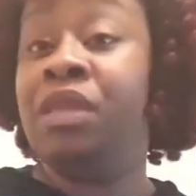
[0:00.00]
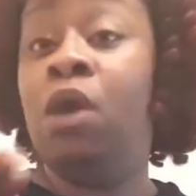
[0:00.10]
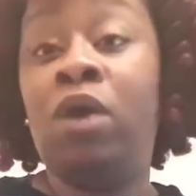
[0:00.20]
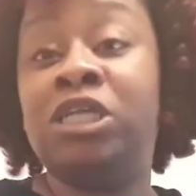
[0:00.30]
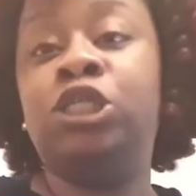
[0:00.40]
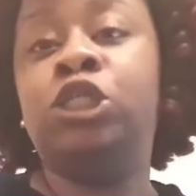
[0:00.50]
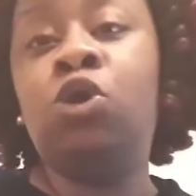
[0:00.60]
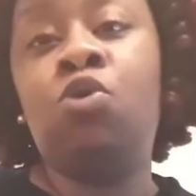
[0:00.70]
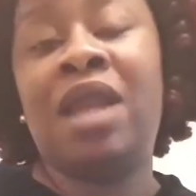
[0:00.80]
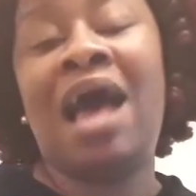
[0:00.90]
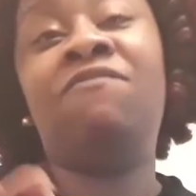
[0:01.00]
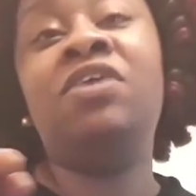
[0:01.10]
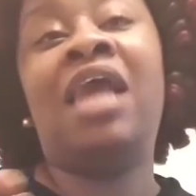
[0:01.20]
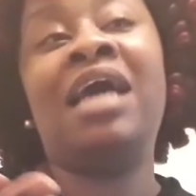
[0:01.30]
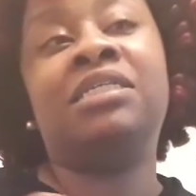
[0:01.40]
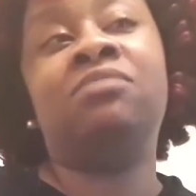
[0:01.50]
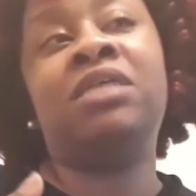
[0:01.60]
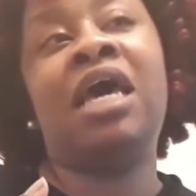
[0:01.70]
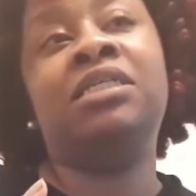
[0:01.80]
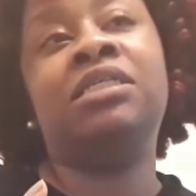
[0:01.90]
than what she's doing. I feel like
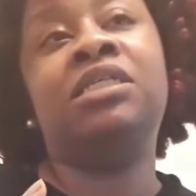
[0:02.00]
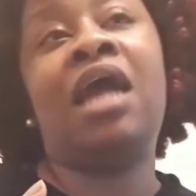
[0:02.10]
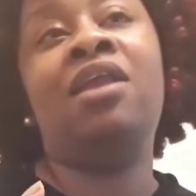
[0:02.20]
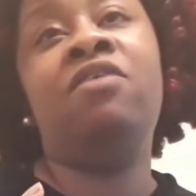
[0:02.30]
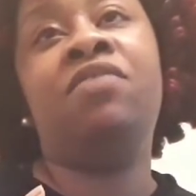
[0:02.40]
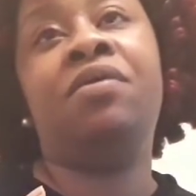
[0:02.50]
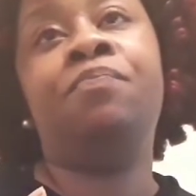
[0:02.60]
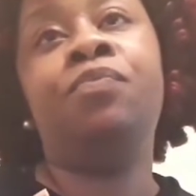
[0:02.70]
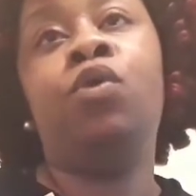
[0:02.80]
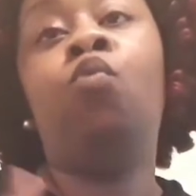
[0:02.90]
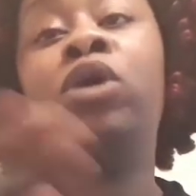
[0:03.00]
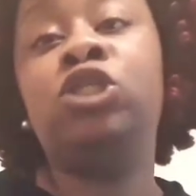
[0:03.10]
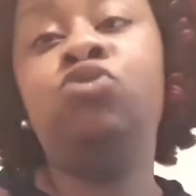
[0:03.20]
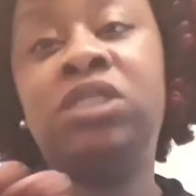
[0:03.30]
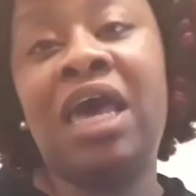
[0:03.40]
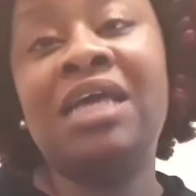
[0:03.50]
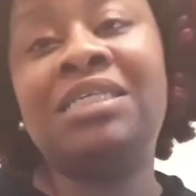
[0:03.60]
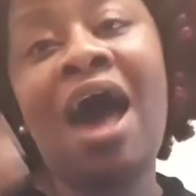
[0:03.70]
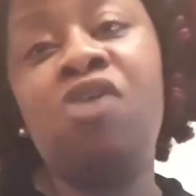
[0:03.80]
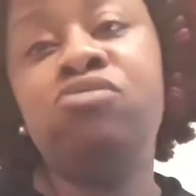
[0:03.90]
sometimes it's not even what you say,
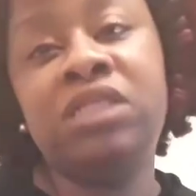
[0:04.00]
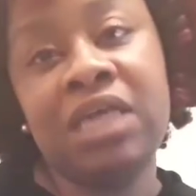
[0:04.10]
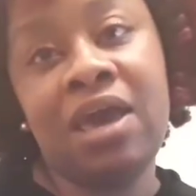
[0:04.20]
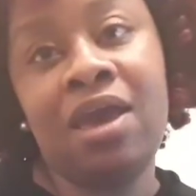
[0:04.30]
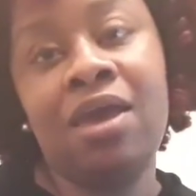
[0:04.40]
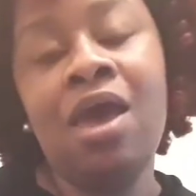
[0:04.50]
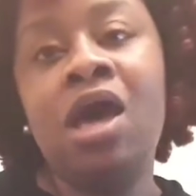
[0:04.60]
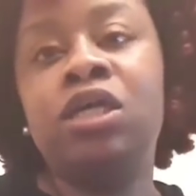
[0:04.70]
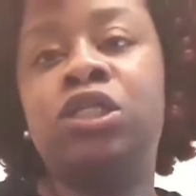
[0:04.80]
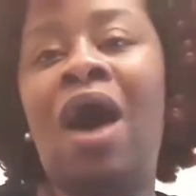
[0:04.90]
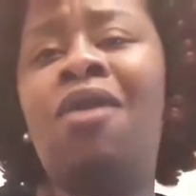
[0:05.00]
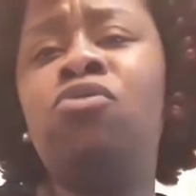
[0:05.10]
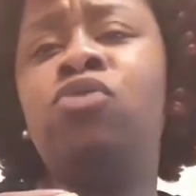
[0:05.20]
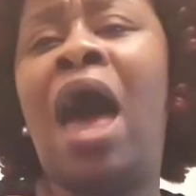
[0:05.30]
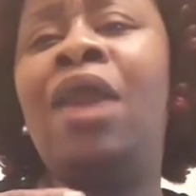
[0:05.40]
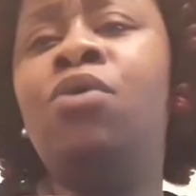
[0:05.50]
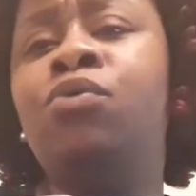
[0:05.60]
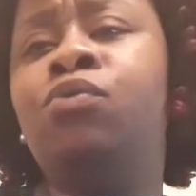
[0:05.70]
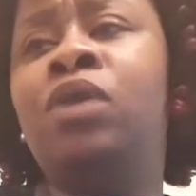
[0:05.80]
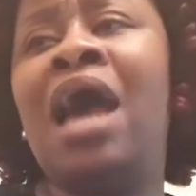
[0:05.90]
is how you say it. So I
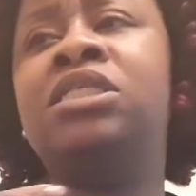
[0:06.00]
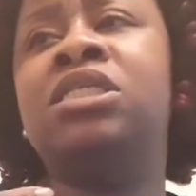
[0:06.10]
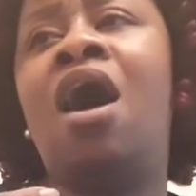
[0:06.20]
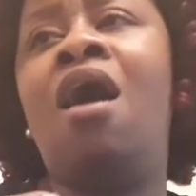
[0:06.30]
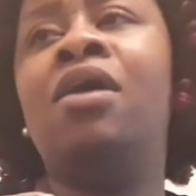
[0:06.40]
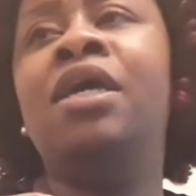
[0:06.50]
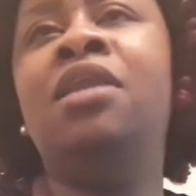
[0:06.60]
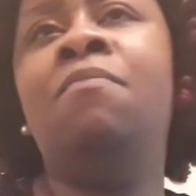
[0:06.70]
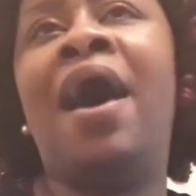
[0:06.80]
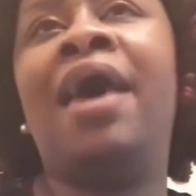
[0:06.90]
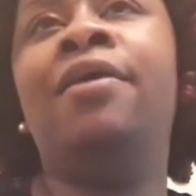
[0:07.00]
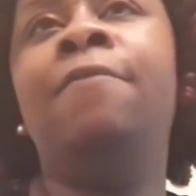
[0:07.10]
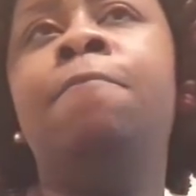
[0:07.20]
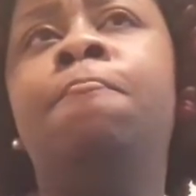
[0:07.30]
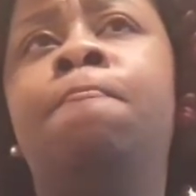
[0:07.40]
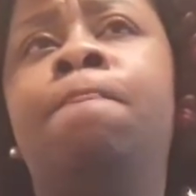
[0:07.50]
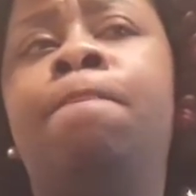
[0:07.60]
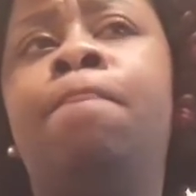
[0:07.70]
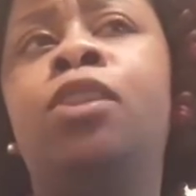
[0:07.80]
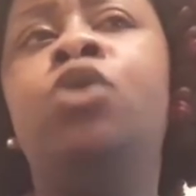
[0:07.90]
don't like to call anybody,
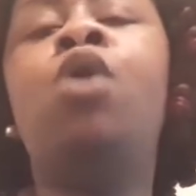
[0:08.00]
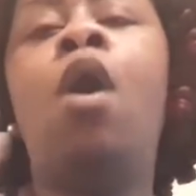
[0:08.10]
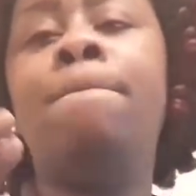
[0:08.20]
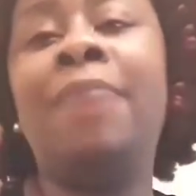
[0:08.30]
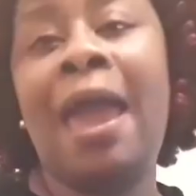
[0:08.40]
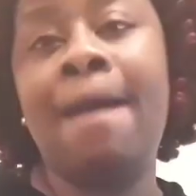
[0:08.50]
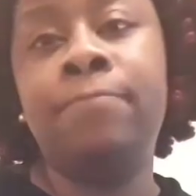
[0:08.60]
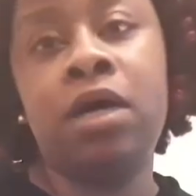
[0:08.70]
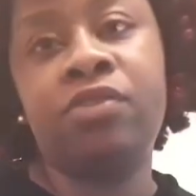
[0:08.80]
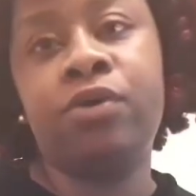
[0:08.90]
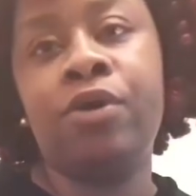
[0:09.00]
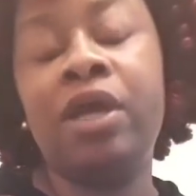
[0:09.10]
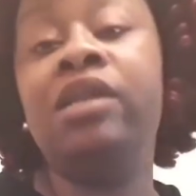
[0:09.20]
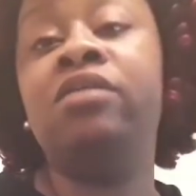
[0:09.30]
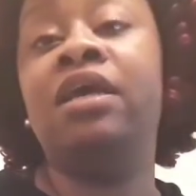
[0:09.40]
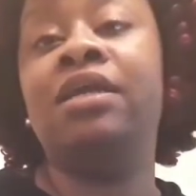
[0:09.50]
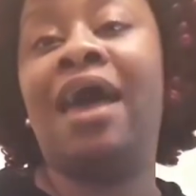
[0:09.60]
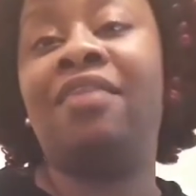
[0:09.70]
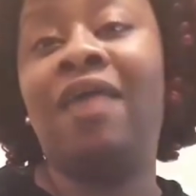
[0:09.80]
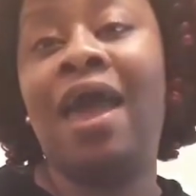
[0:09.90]
a bad mother or anything
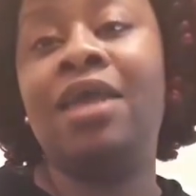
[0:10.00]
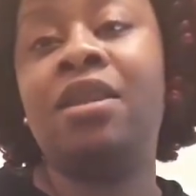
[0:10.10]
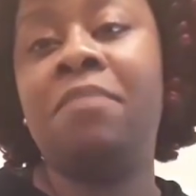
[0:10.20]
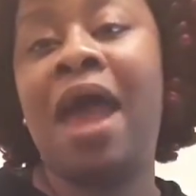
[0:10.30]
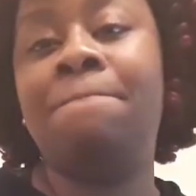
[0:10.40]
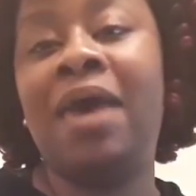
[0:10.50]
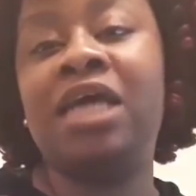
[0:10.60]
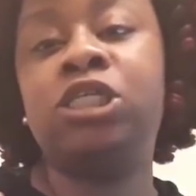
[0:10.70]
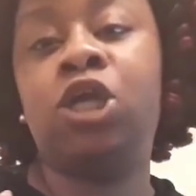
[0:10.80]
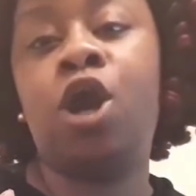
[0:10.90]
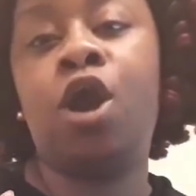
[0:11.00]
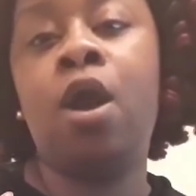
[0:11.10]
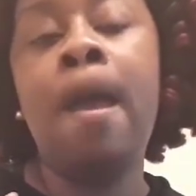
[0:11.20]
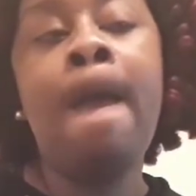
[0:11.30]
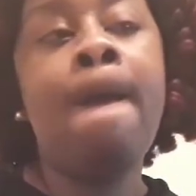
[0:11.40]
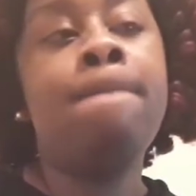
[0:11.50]
like that. And I'm not bashing her,